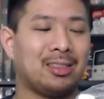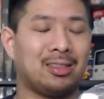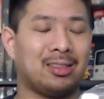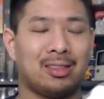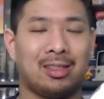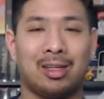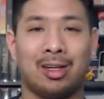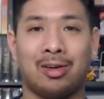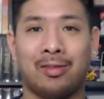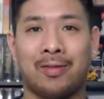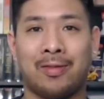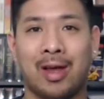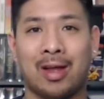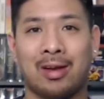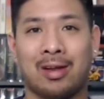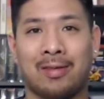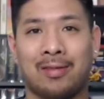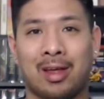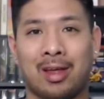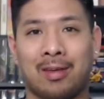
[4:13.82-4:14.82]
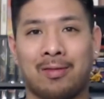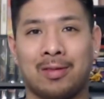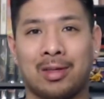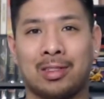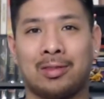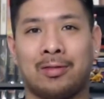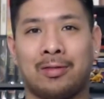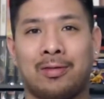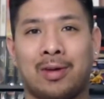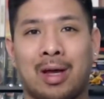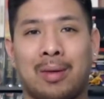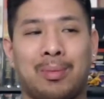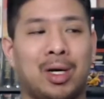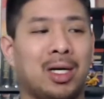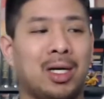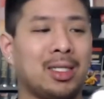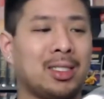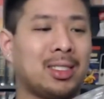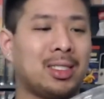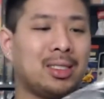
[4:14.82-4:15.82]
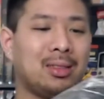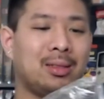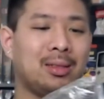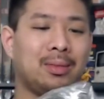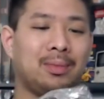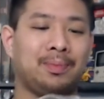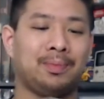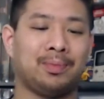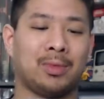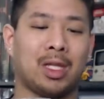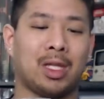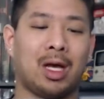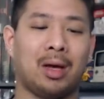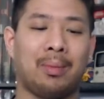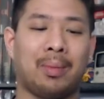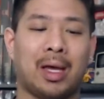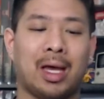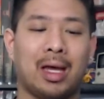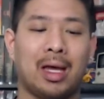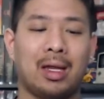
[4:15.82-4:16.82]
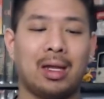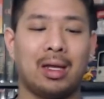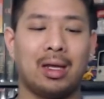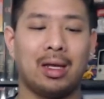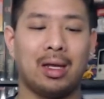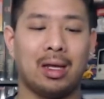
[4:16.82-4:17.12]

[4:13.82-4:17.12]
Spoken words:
you know, found it at Value Village for $5. Not bad.